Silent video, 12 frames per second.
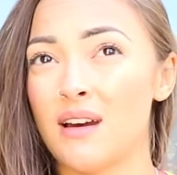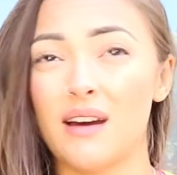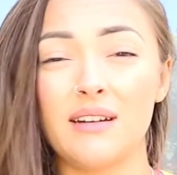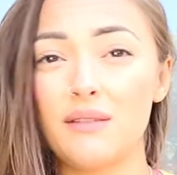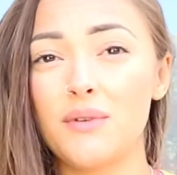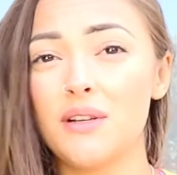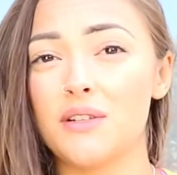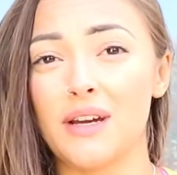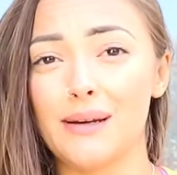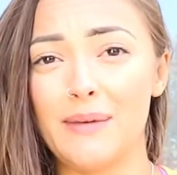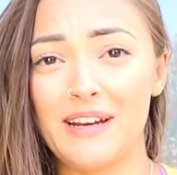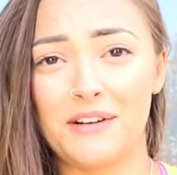I don't want to
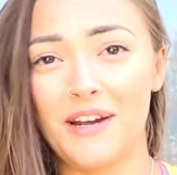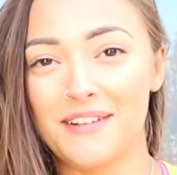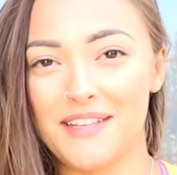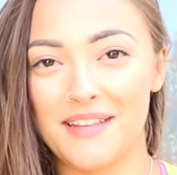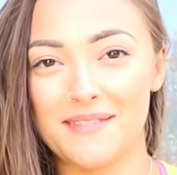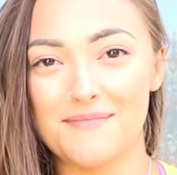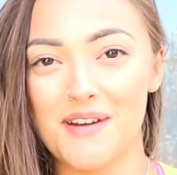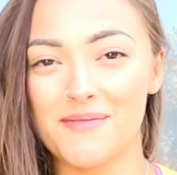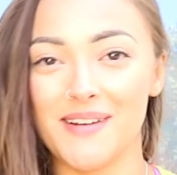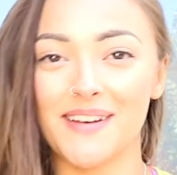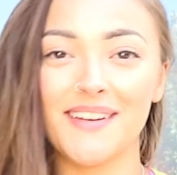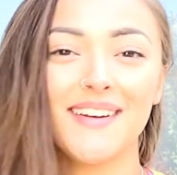track macros at the
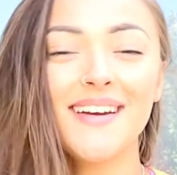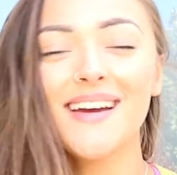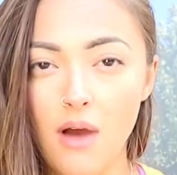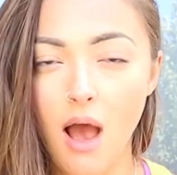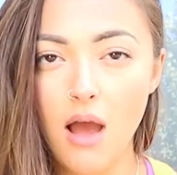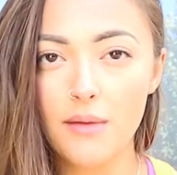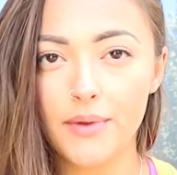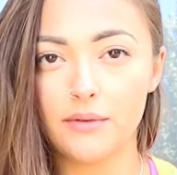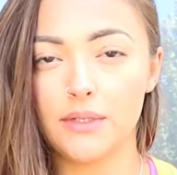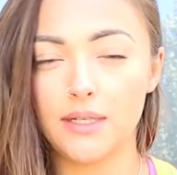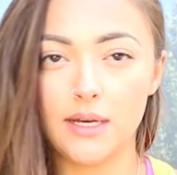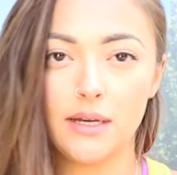moment. I'm
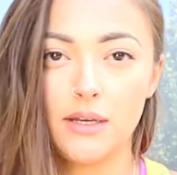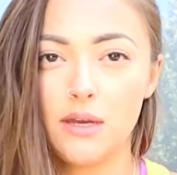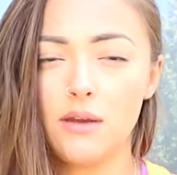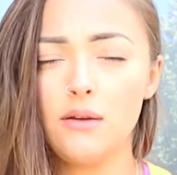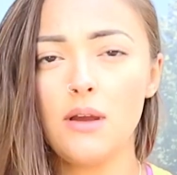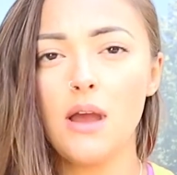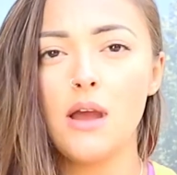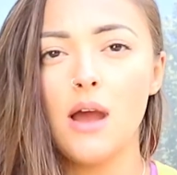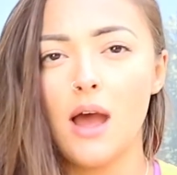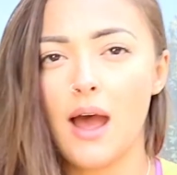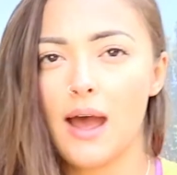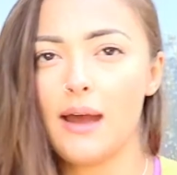going to tell you
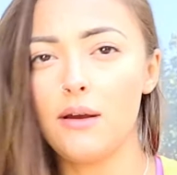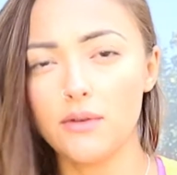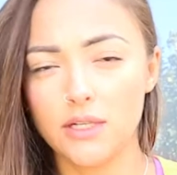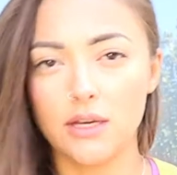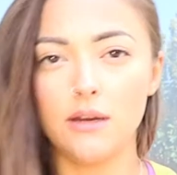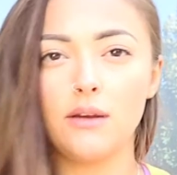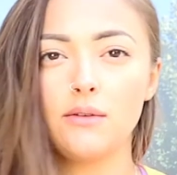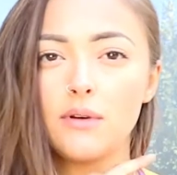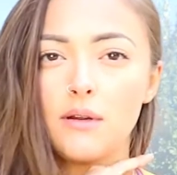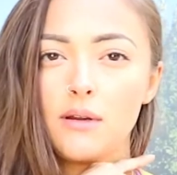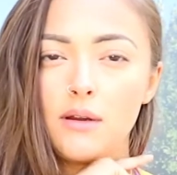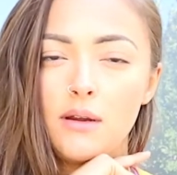how to
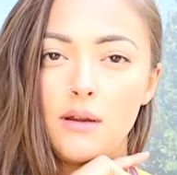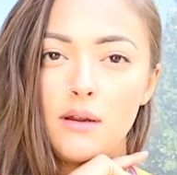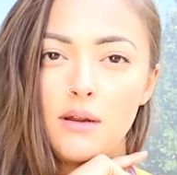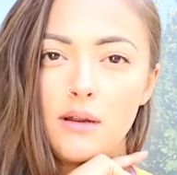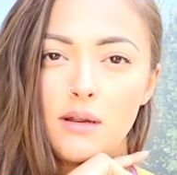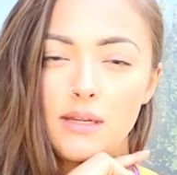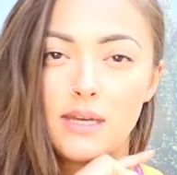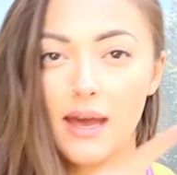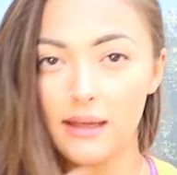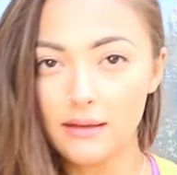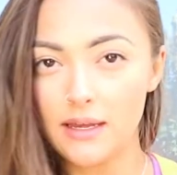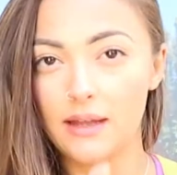
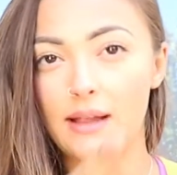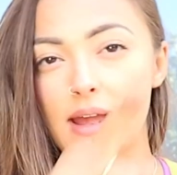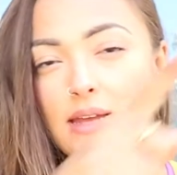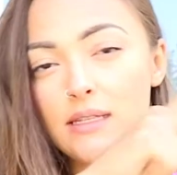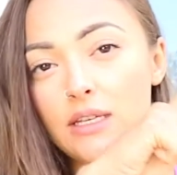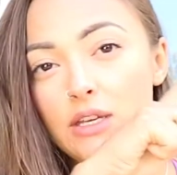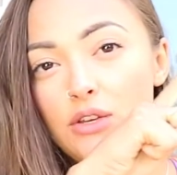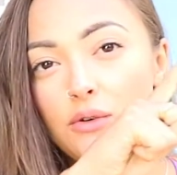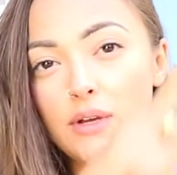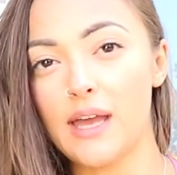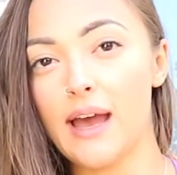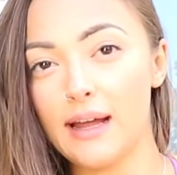calculate your
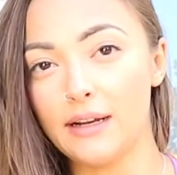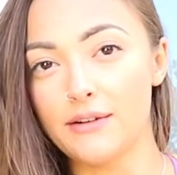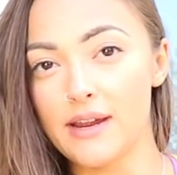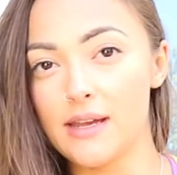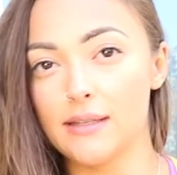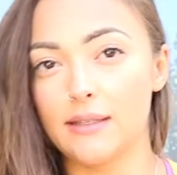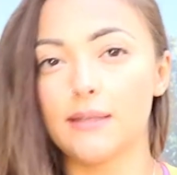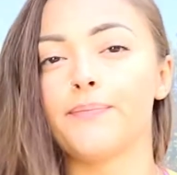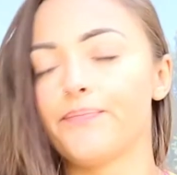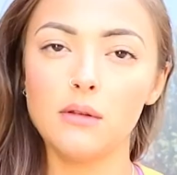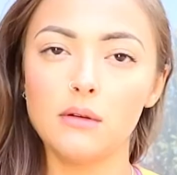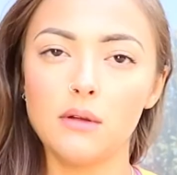calories.
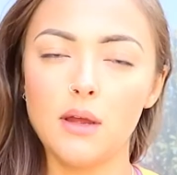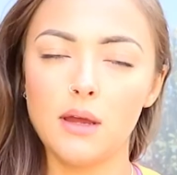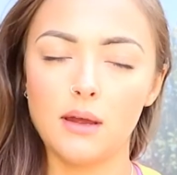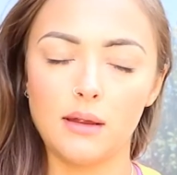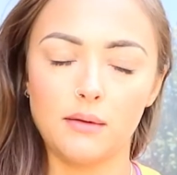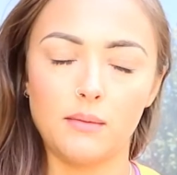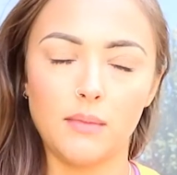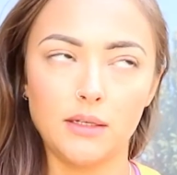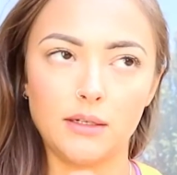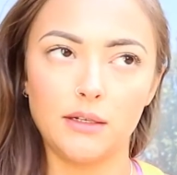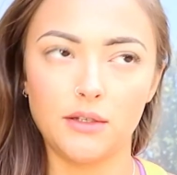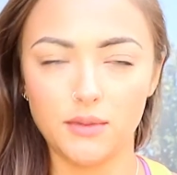And
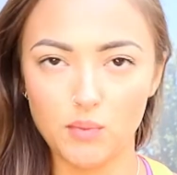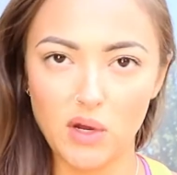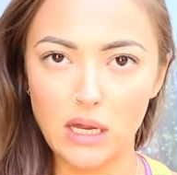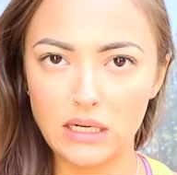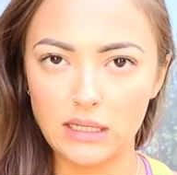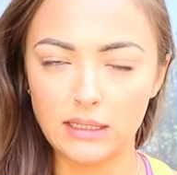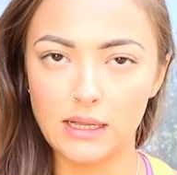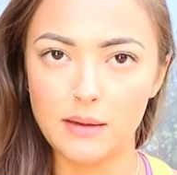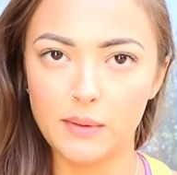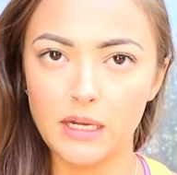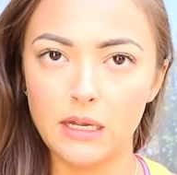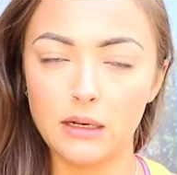might I just put a
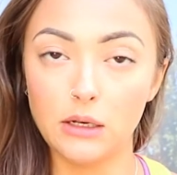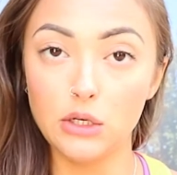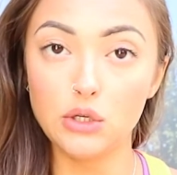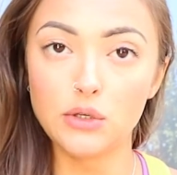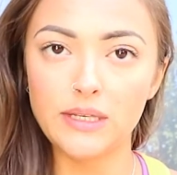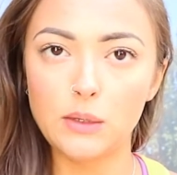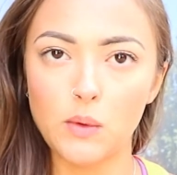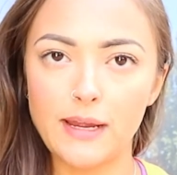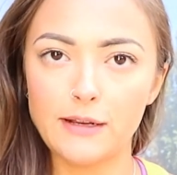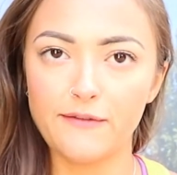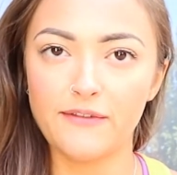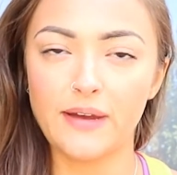disclaimer in, losing
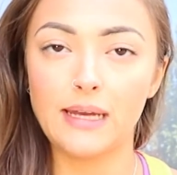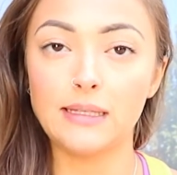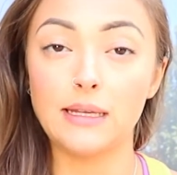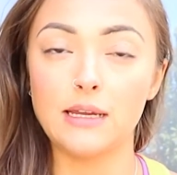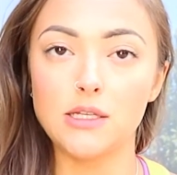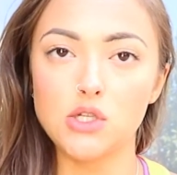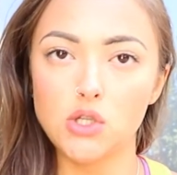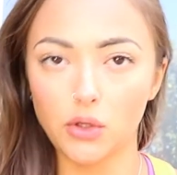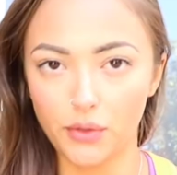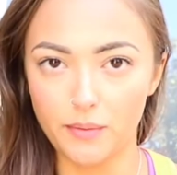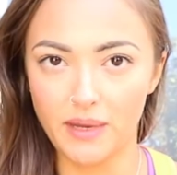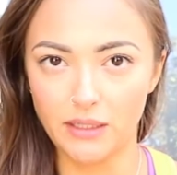weight fast is not
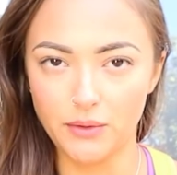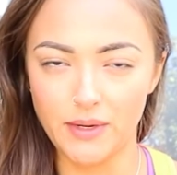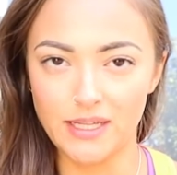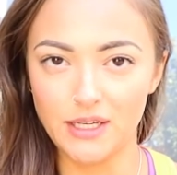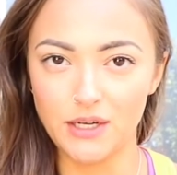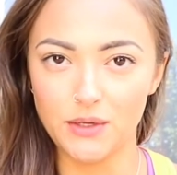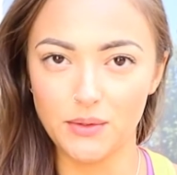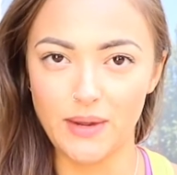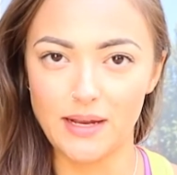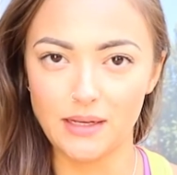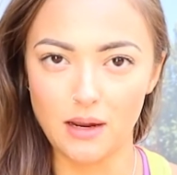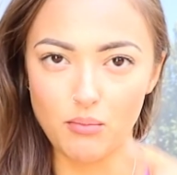the best way to lose
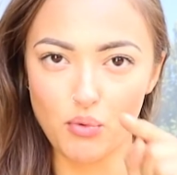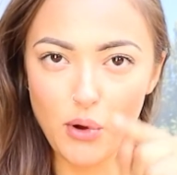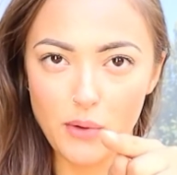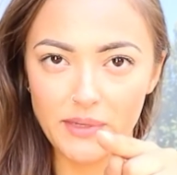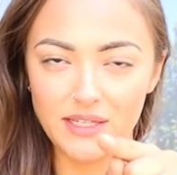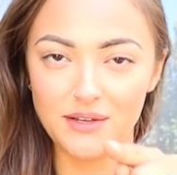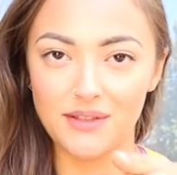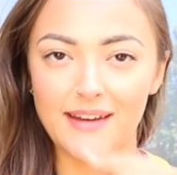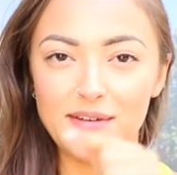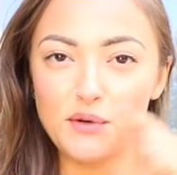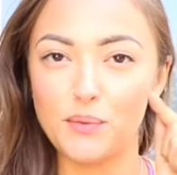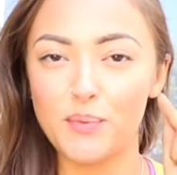weight. I promise you
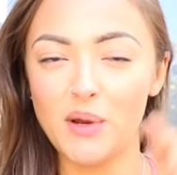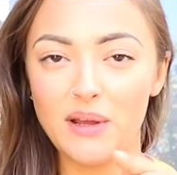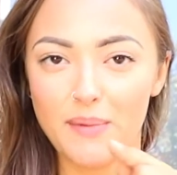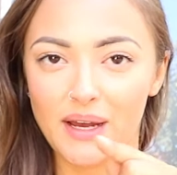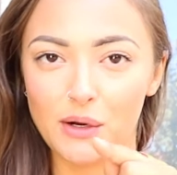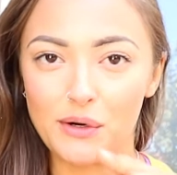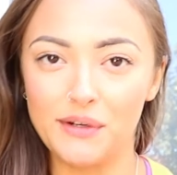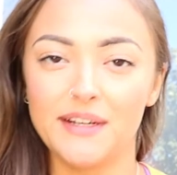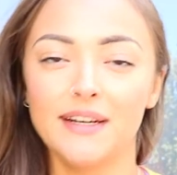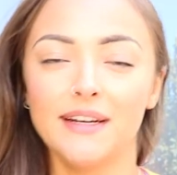that. You'll put it back on.